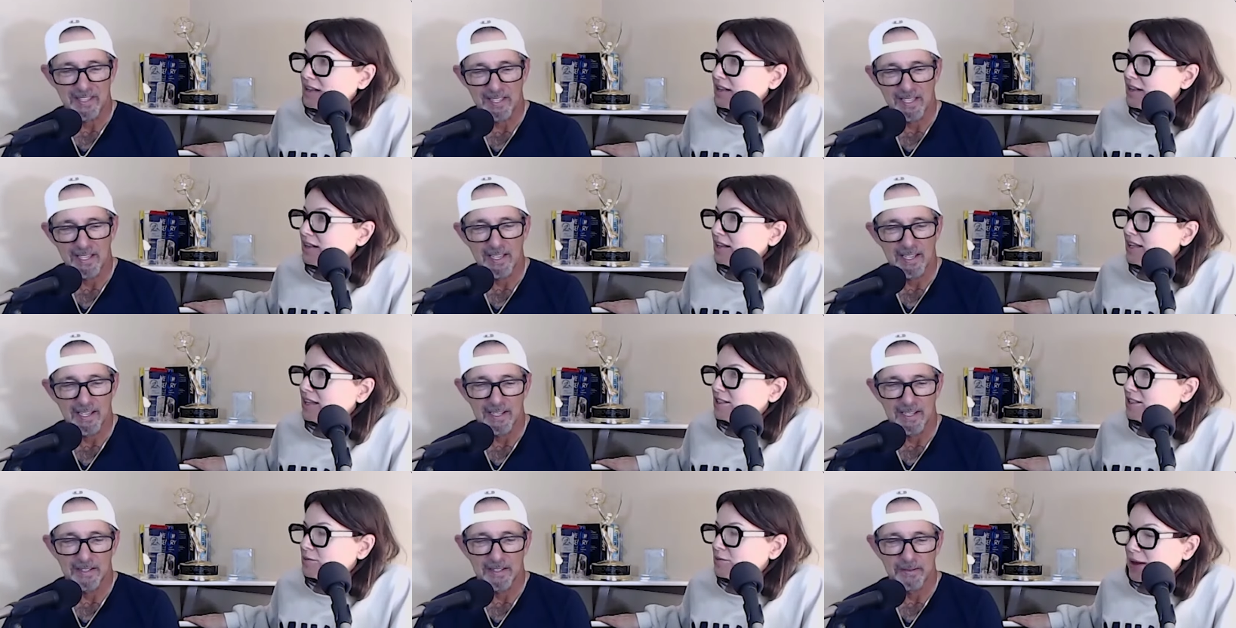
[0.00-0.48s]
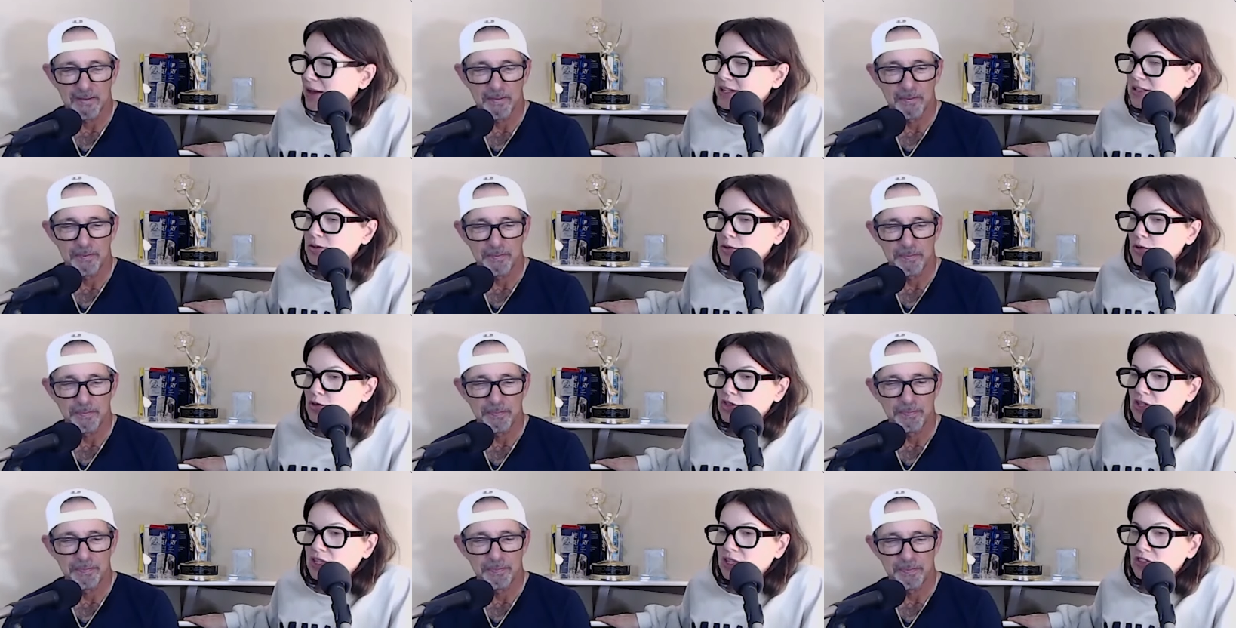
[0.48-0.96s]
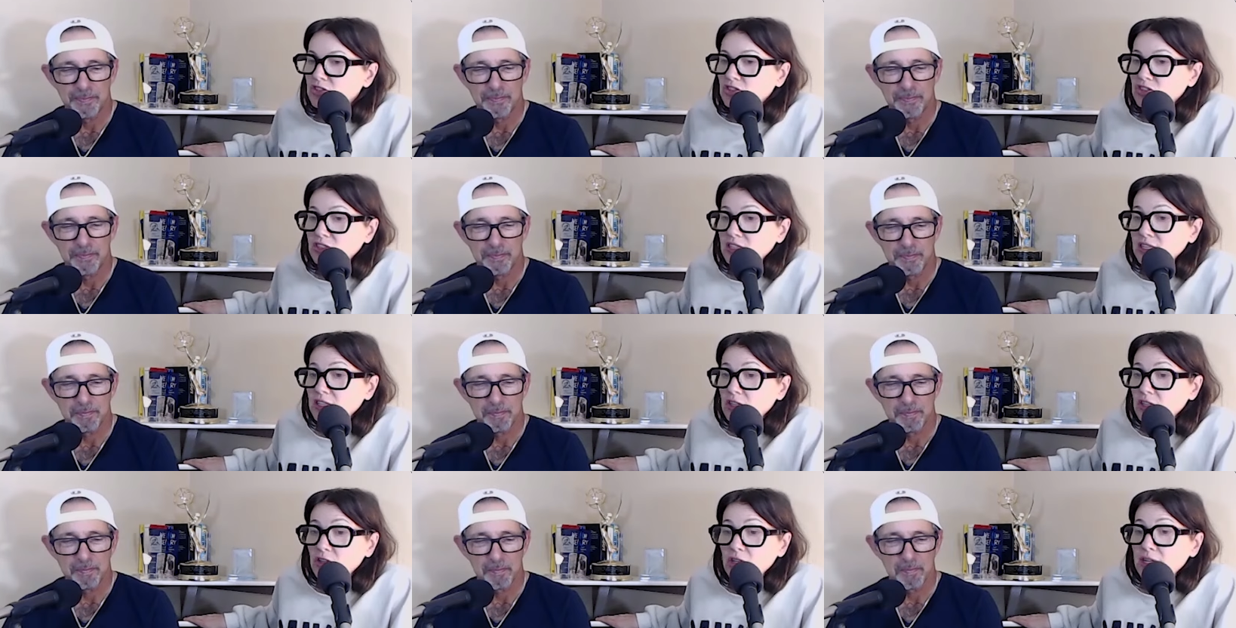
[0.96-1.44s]
Speaker 1: Yeah. Is basically she said. She
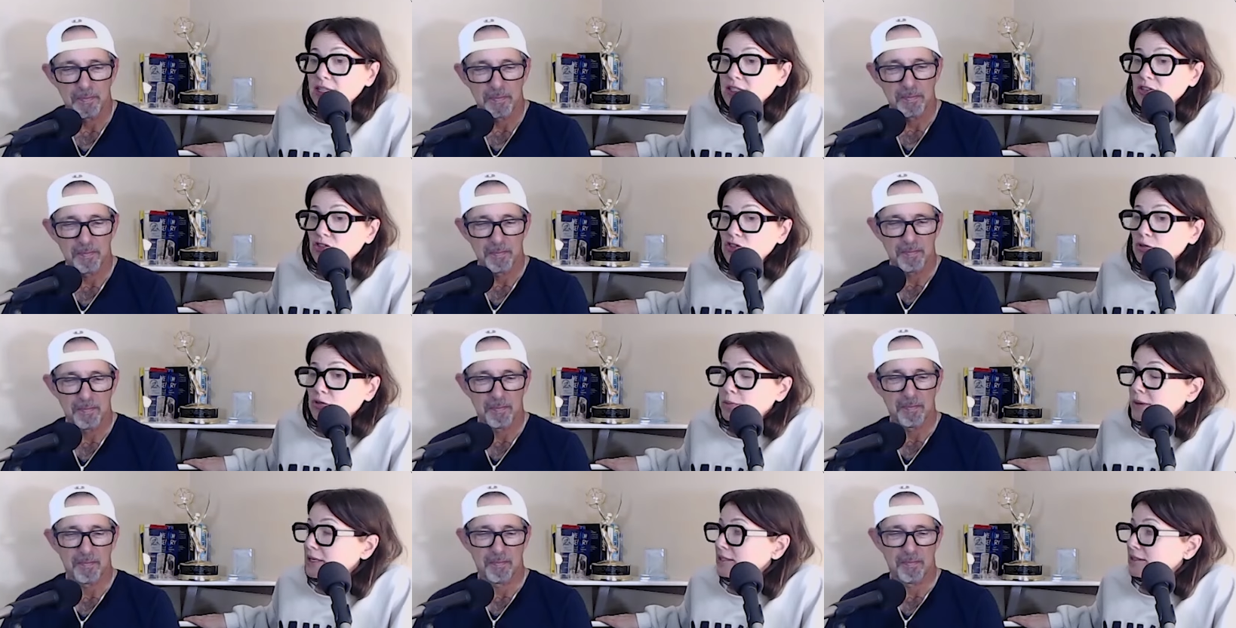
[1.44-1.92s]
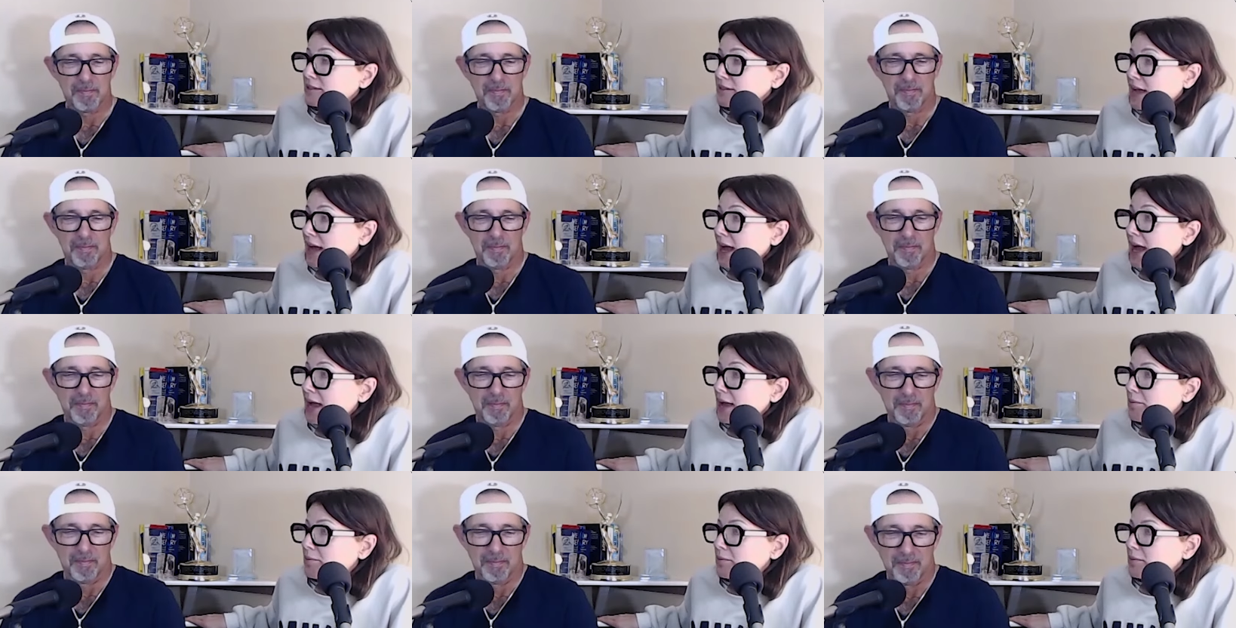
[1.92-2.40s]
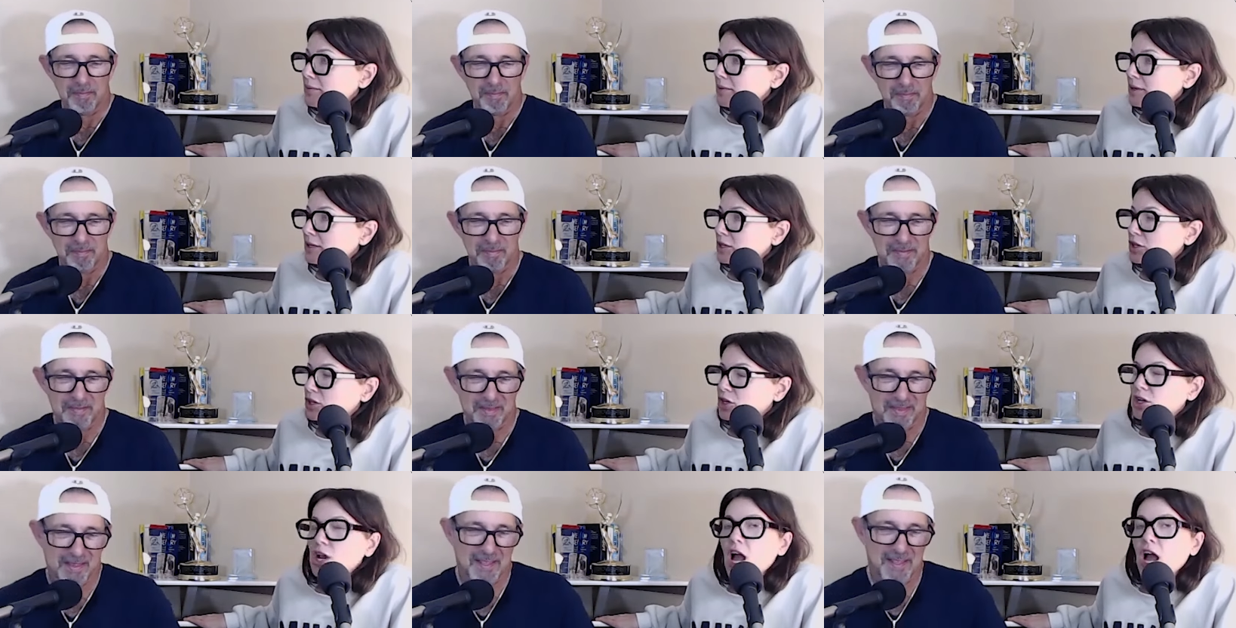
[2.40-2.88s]
said, you get soup anytime.
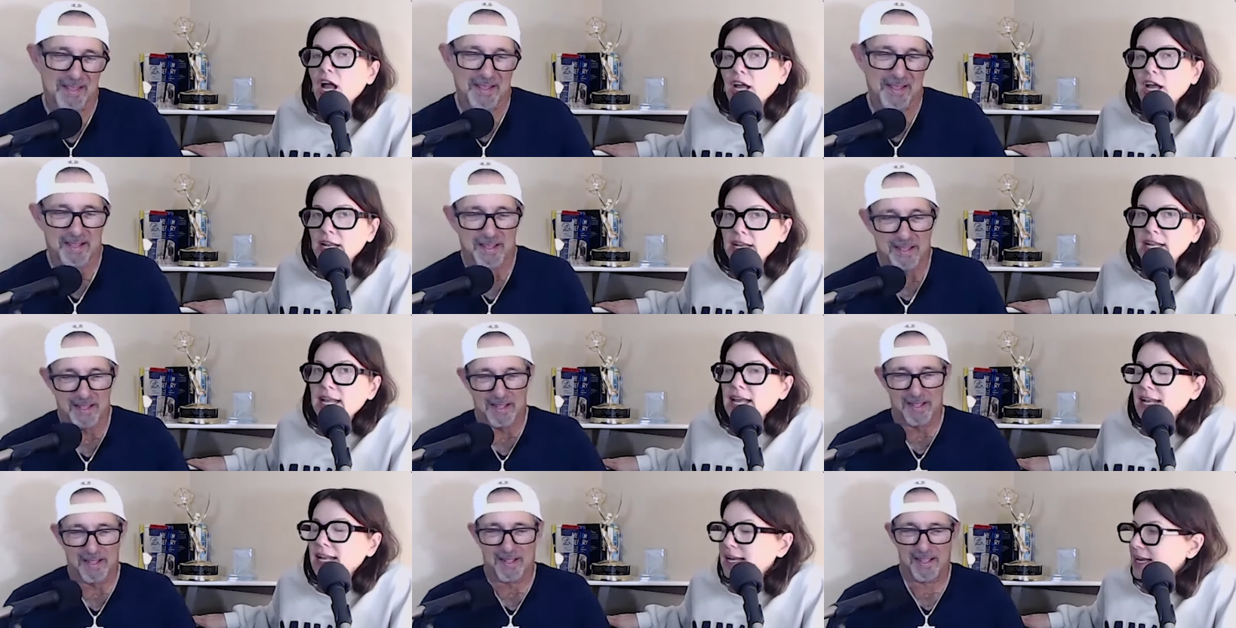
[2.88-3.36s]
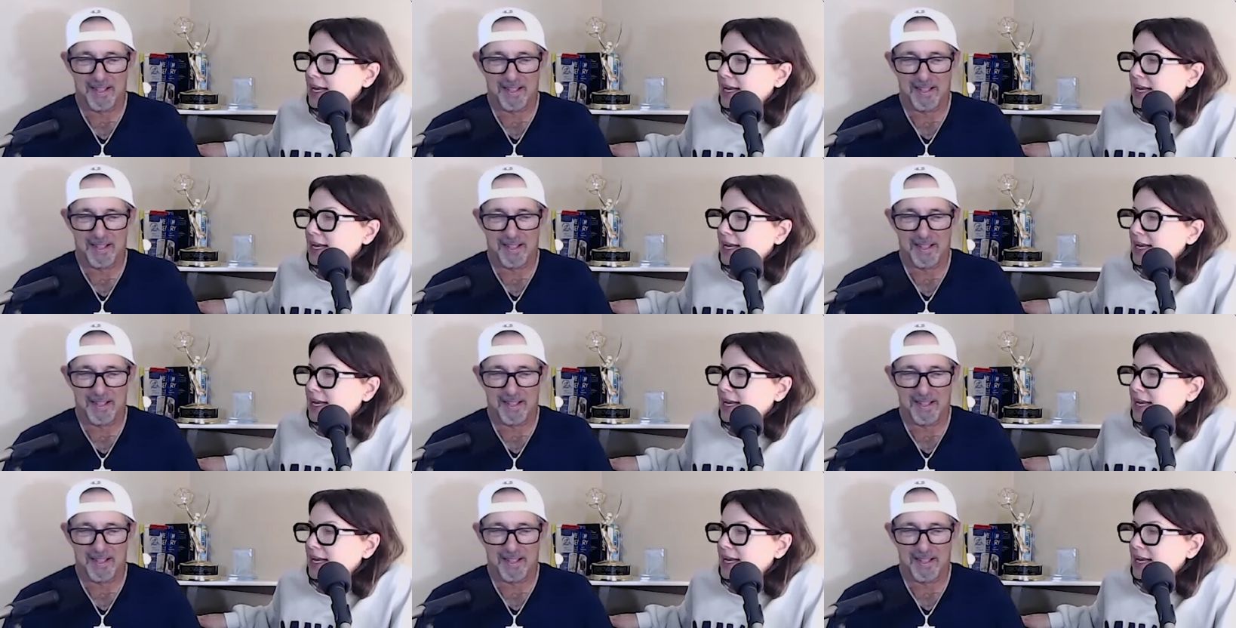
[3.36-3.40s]
You're not going to get